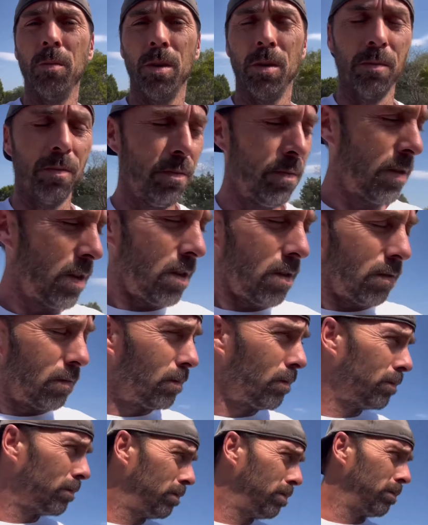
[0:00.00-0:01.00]
You
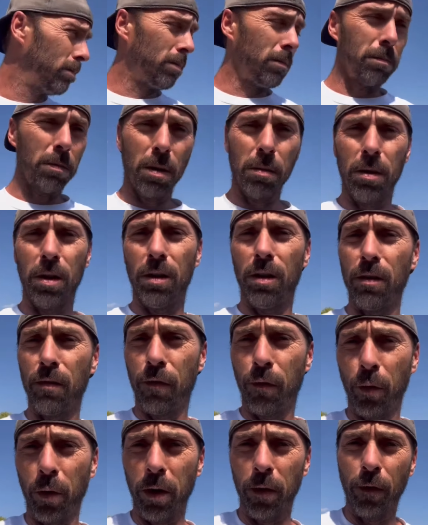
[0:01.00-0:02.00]
maybe you live
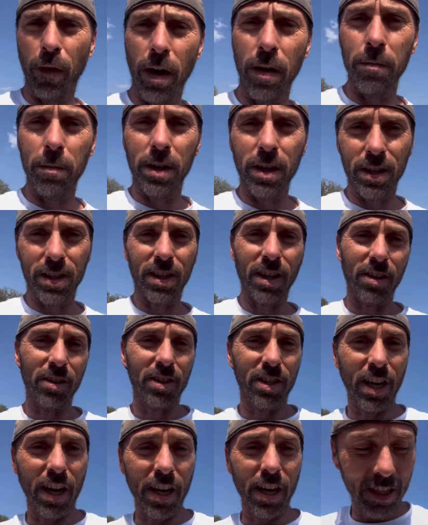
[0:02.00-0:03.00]
45 minutes
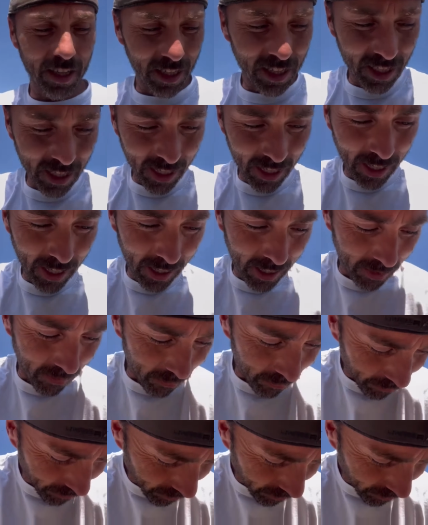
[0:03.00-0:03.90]
outside of the city and